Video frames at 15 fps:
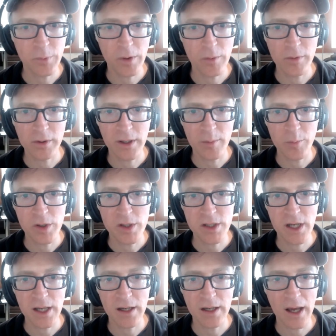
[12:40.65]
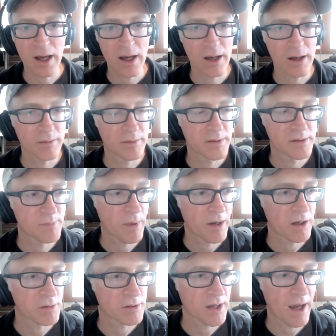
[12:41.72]
We really appreciate
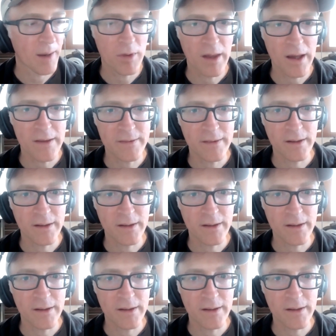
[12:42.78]
spending your time with us,